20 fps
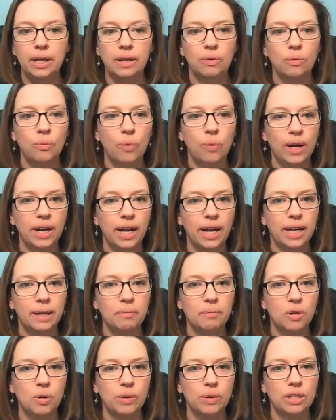what
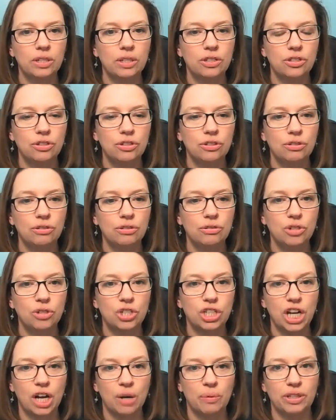I'm going to
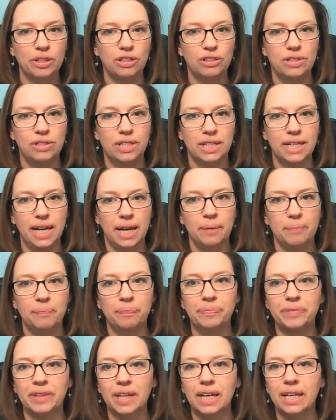share with you today.
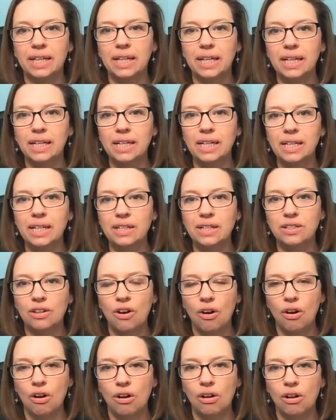And it is
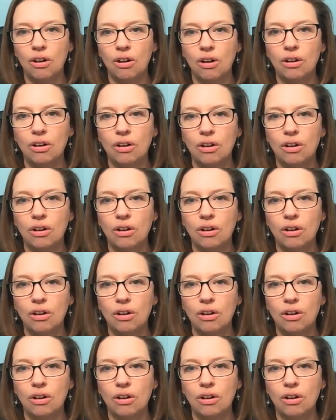called